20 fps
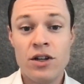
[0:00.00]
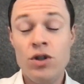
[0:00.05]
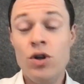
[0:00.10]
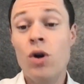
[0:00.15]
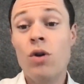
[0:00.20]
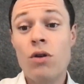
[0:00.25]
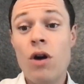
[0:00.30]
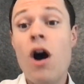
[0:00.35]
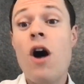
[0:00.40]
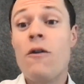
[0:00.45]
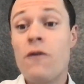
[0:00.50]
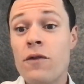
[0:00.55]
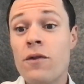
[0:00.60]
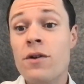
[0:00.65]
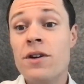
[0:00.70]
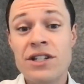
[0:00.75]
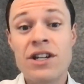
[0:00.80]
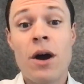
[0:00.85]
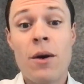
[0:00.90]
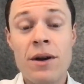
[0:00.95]
your
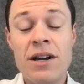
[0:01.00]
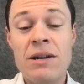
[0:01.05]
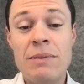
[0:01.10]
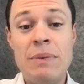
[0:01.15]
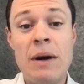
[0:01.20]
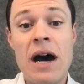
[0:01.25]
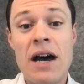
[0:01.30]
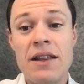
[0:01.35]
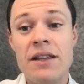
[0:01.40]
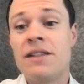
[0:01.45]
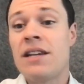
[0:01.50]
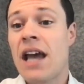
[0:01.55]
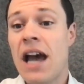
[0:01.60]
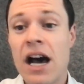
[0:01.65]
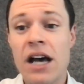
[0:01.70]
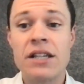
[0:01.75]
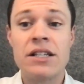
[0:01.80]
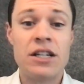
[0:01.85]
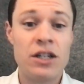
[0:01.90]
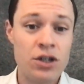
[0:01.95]
offer is going to buy this
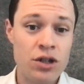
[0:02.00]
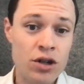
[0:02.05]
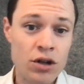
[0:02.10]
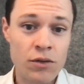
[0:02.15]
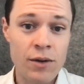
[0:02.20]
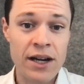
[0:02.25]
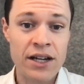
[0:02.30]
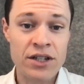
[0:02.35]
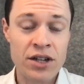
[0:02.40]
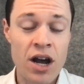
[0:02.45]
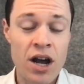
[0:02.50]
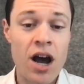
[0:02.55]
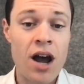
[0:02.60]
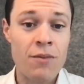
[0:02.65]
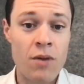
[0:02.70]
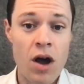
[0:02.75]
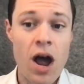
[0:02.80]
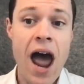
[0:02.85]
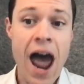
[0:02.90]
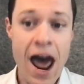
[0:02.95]
house in 2 weeks'
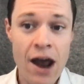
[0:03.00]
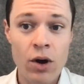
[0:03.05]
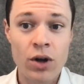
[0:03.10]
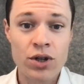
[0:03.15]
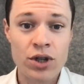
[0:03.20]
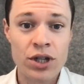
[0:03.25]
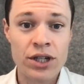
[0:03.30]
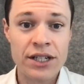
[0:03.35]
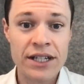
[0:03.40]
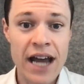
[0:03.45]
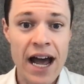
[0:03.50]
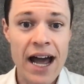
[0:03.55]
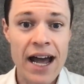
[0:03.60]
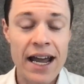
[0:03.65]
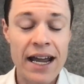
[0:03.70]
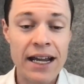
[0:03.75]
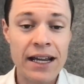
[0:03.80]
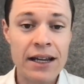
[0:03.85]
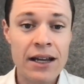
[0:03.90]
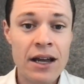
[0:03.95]
time at auction
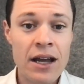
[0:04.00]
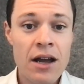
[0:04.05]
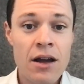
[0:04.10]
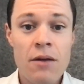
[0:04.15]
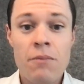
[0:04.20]
day.